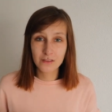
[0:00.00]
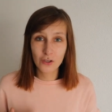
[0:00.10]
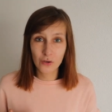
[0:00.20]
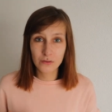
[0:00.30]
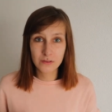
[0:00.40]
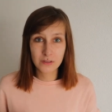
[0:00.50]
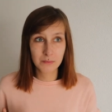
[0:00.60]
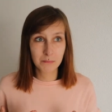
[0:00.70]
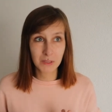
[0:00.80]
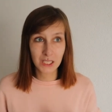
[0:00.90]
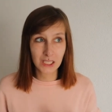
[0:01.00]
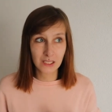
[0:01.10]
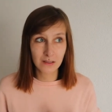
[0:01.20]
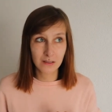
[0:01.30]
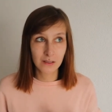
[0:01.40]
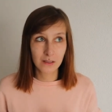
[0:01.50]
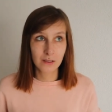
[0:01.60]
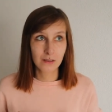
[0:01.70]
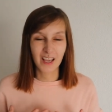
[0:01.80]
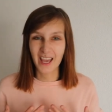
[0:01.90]
don't mean
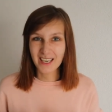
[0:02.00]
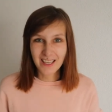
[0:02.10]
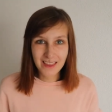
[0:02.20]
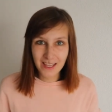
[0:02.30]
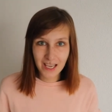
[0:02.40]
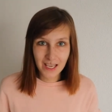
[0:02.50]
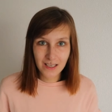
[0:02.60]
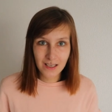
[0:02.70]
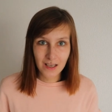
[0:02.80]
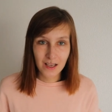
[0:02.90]
anything.